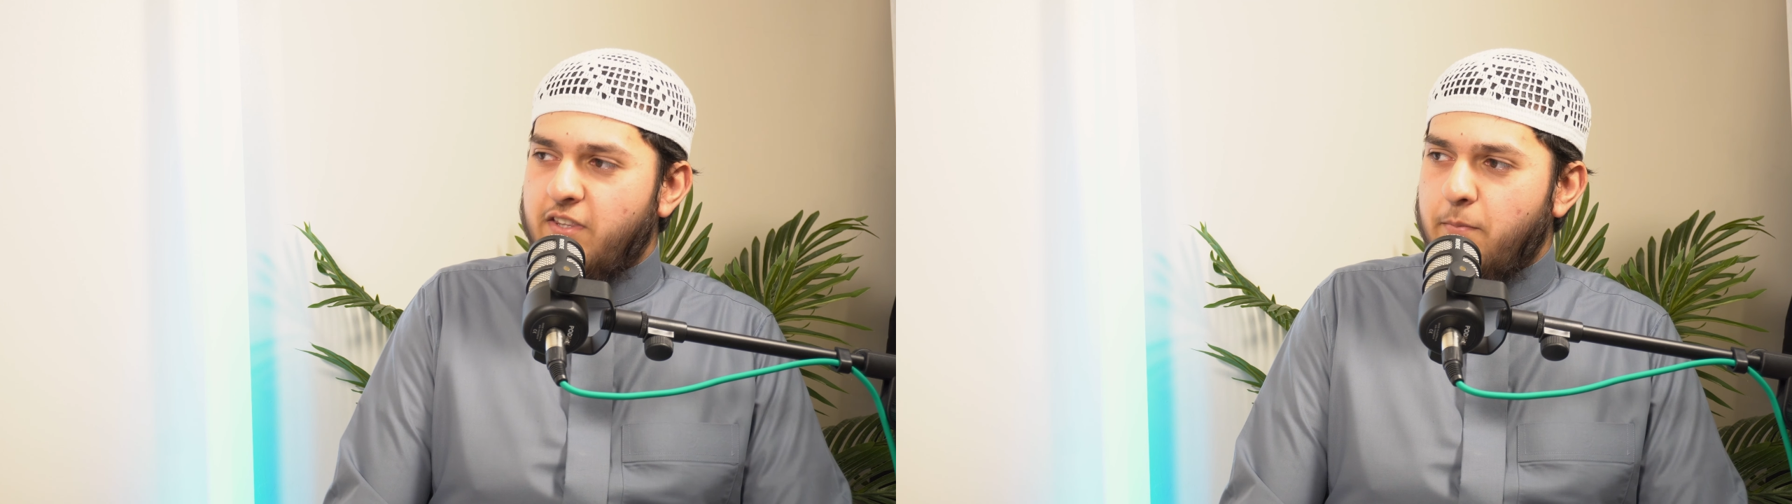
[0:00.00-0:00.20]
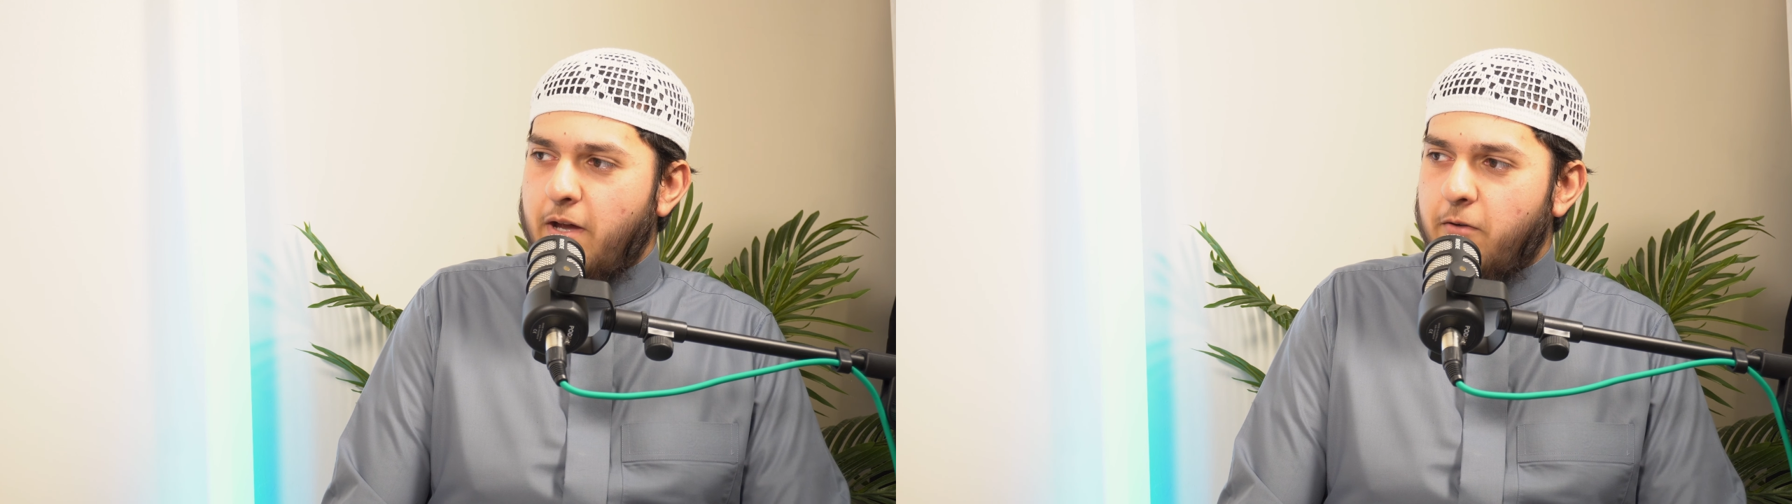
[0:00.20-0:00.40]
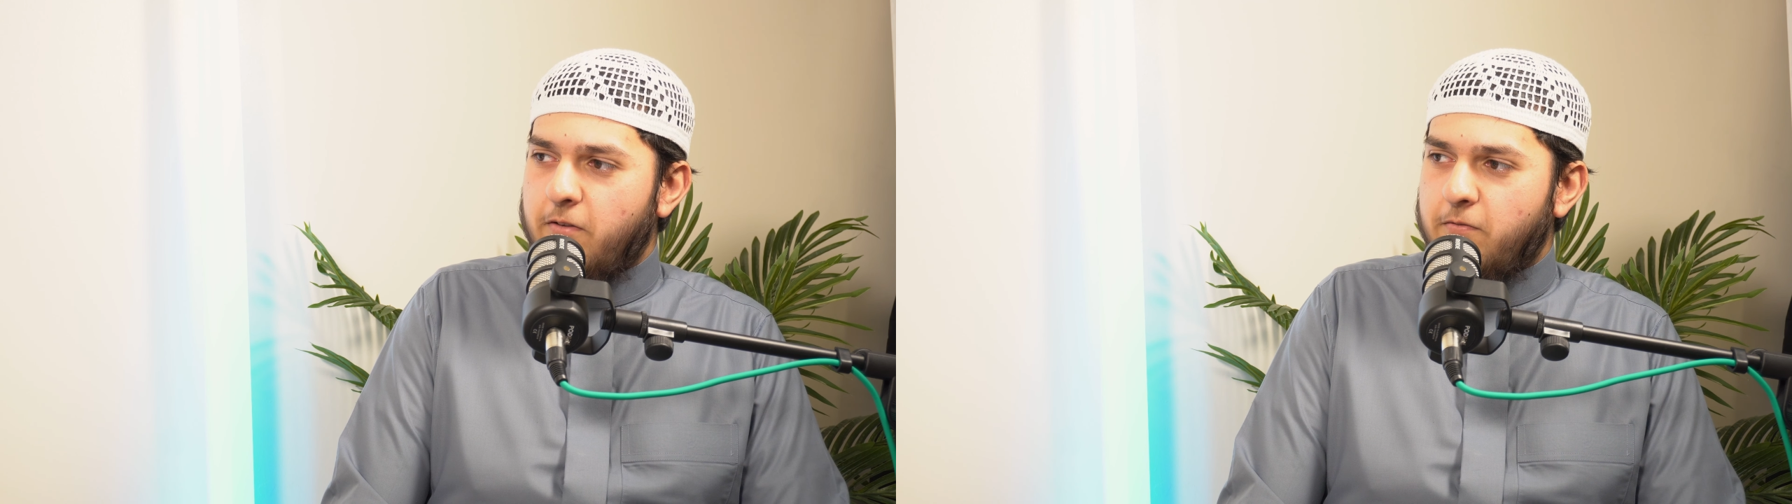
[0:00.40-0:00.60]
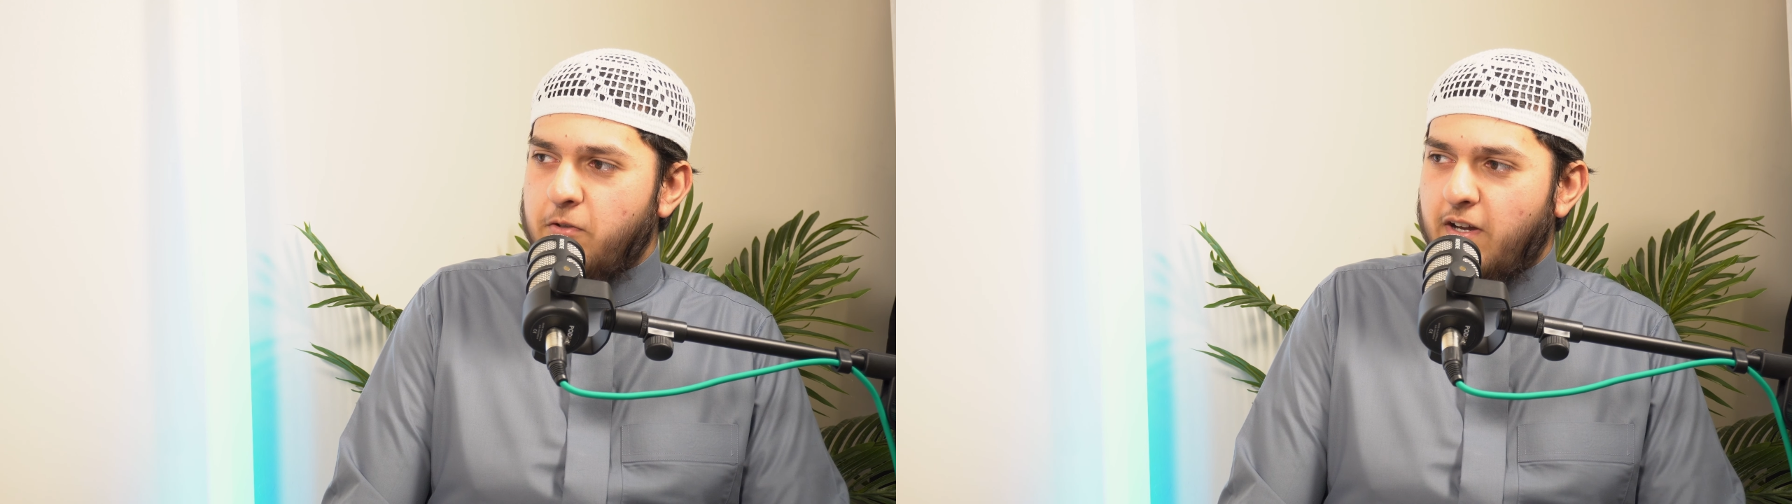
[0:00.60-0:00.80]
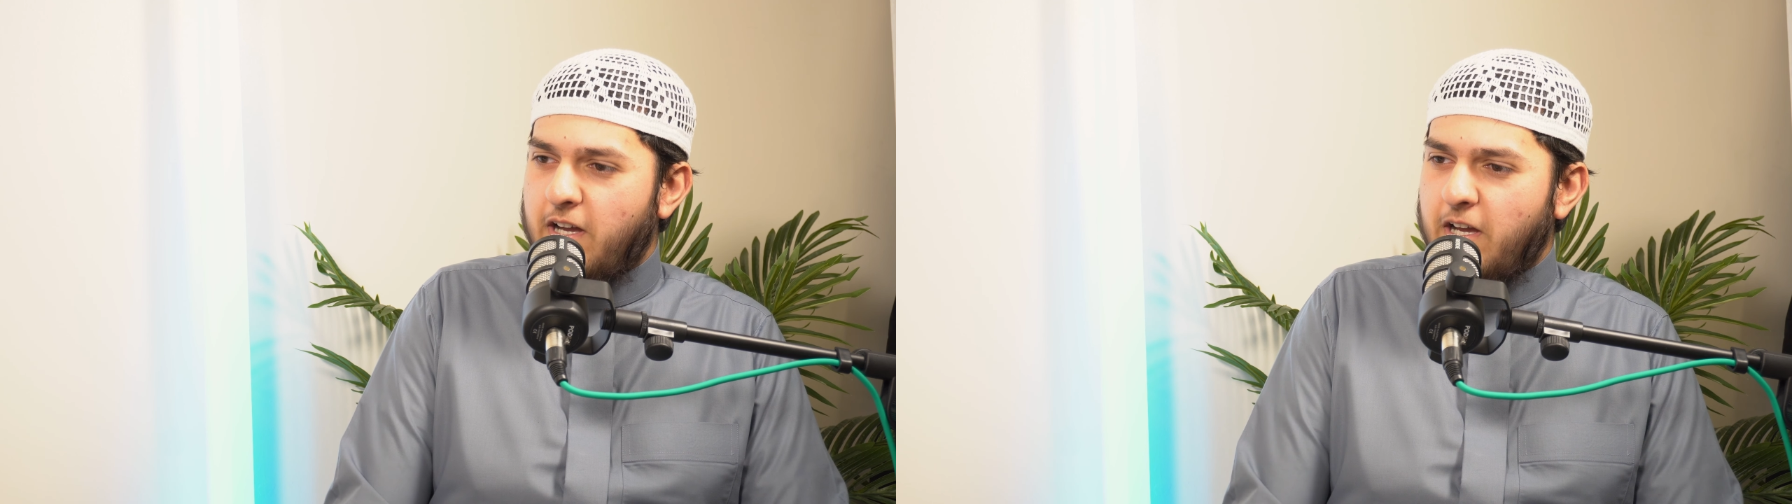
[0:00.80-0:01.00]
the power of
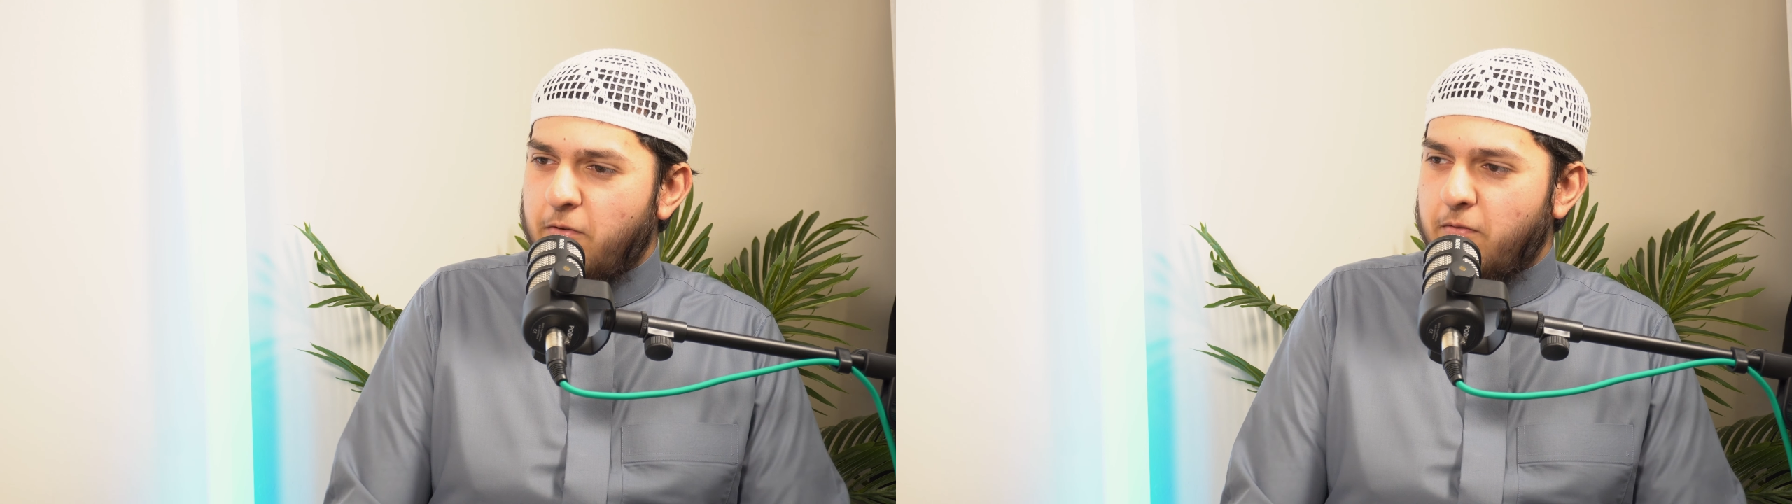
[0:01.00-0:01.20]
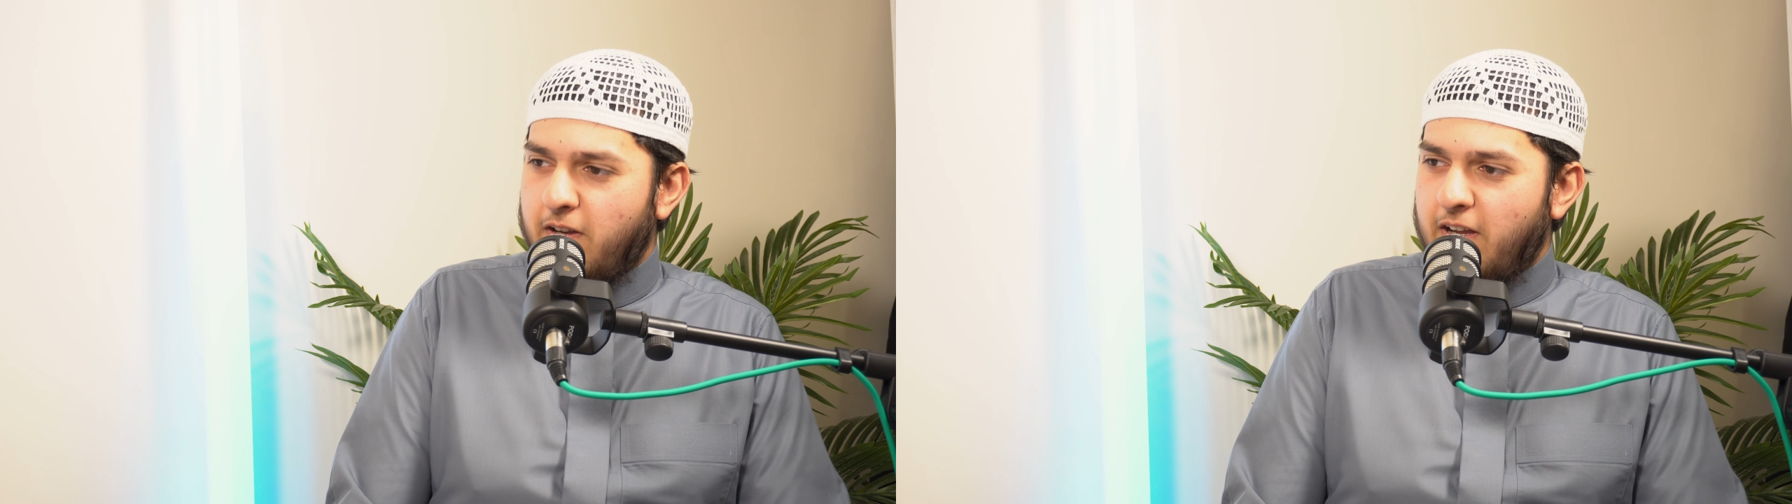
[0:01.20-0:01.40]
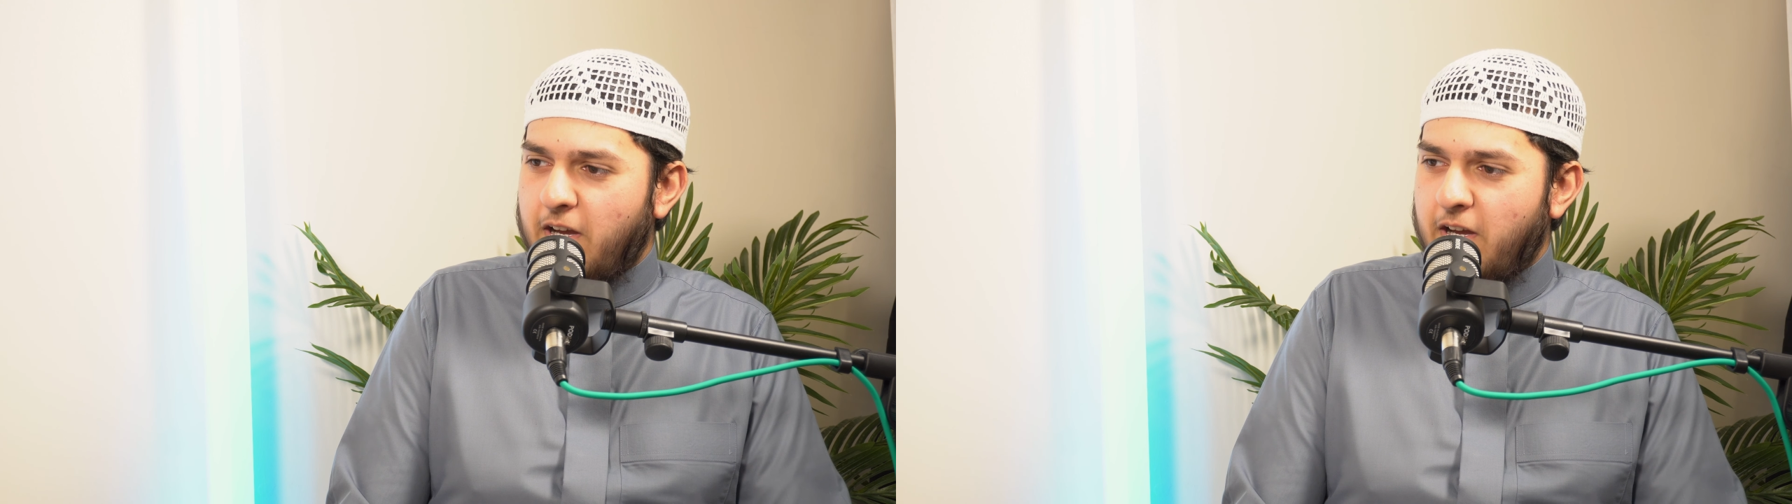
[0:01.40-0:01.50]
du'a. How uh,